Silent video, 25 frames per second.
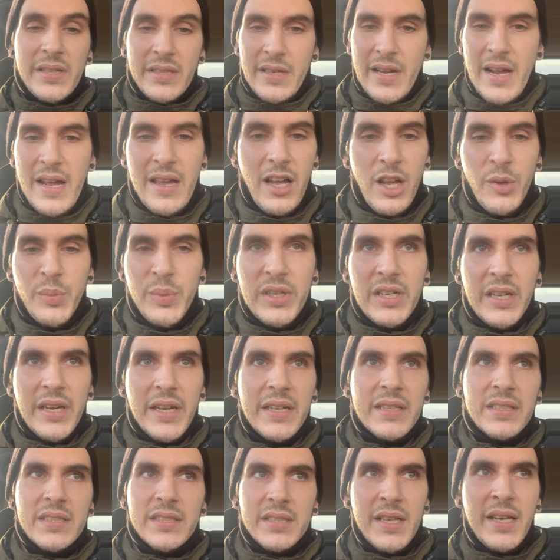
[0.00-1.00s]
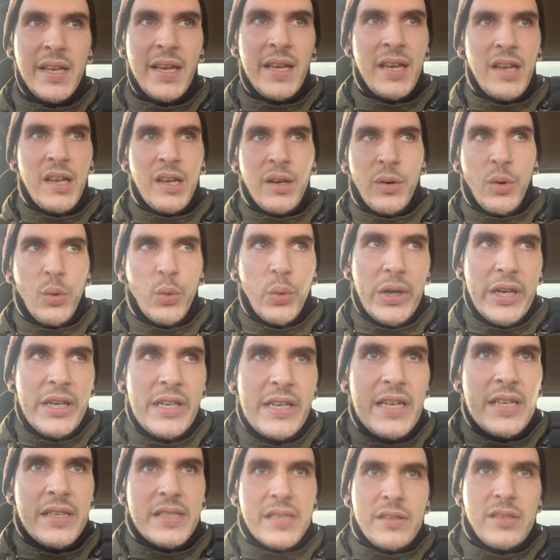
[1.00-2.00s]
not helping us. We
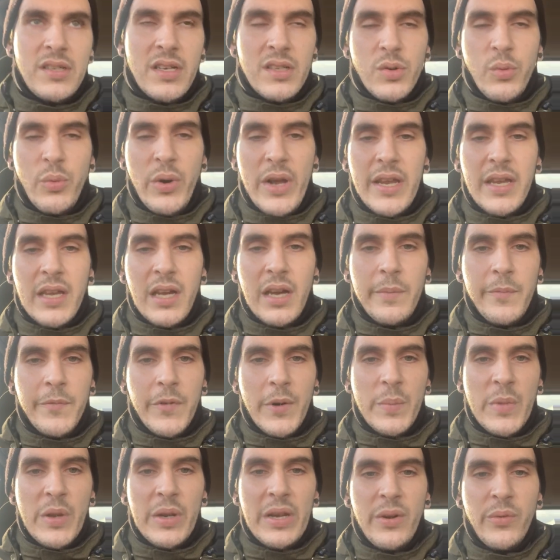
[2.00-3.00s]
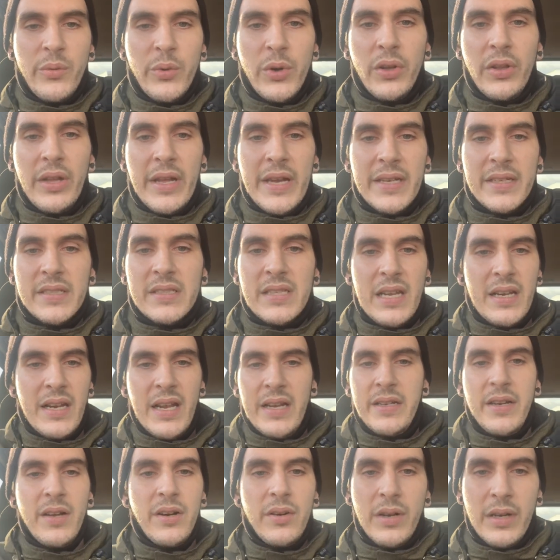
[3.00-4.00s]
need to just wake up from it and realize that I
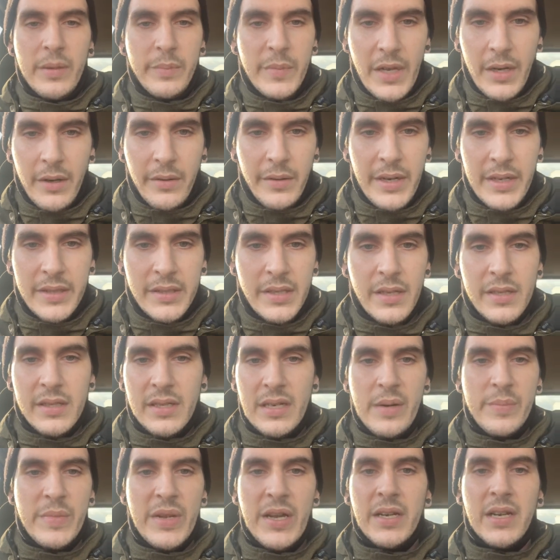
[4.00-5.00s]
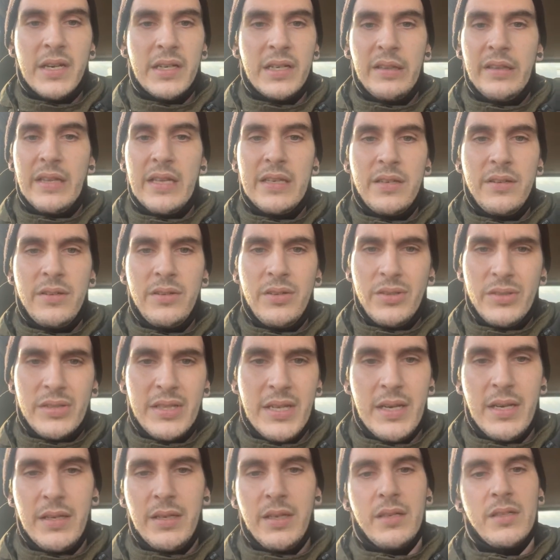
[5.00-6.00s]
know I'm not racist, and I'm not going to let you use
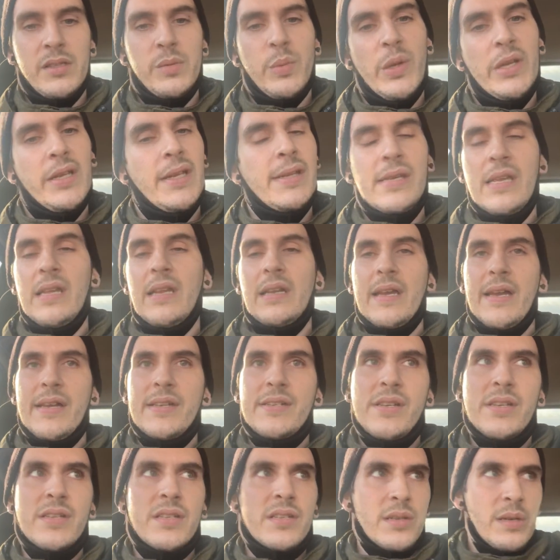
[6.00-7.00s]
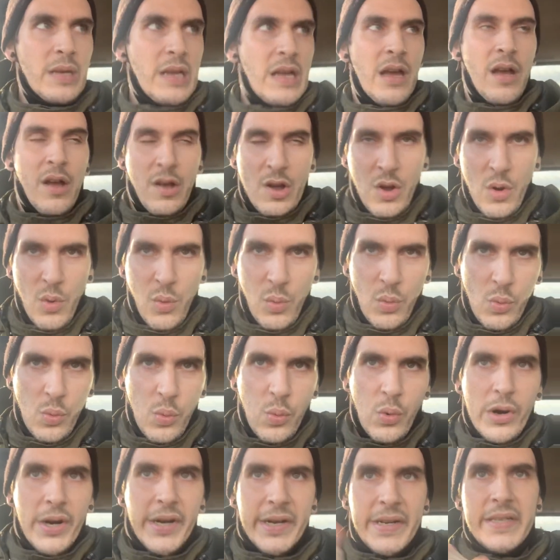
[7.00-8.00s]
that against me. And I just
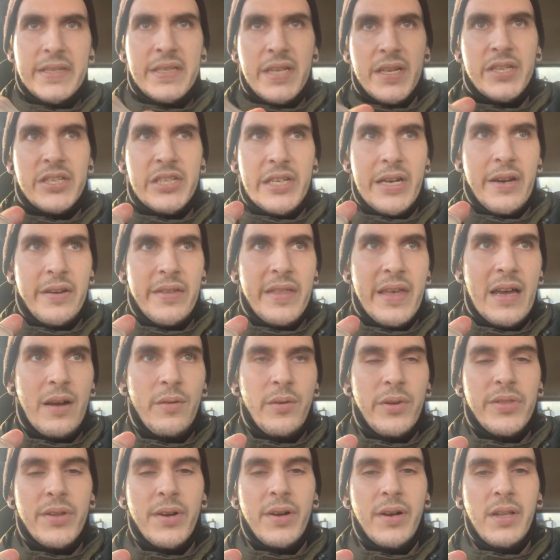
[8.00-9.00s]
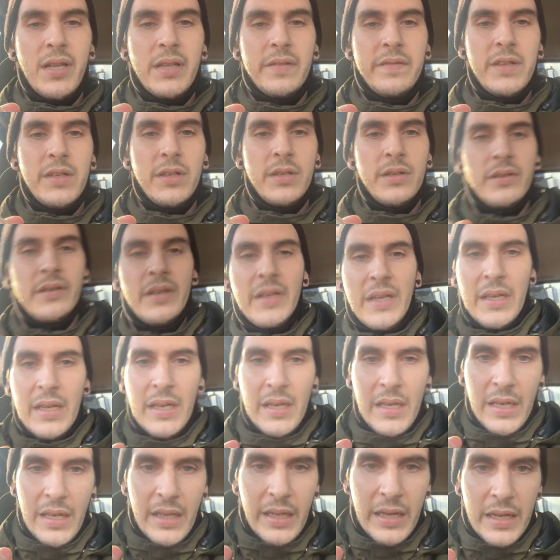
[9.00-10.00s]
wanted to share that with all of you.
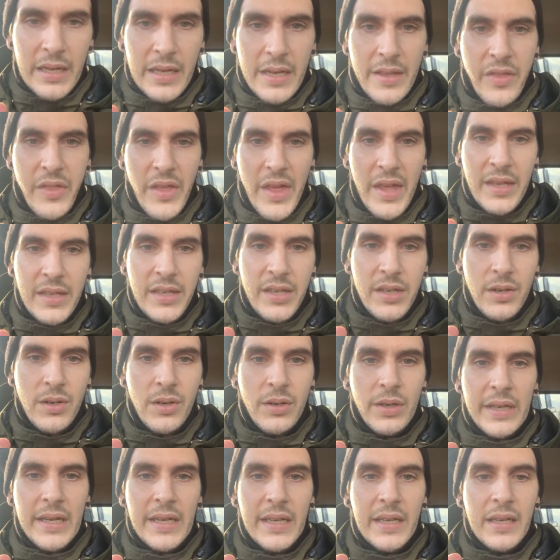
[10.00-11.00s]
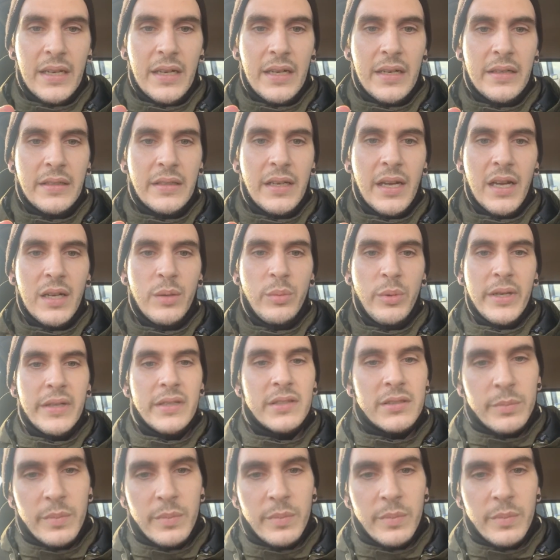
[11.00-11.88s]
Thank you, and God bless.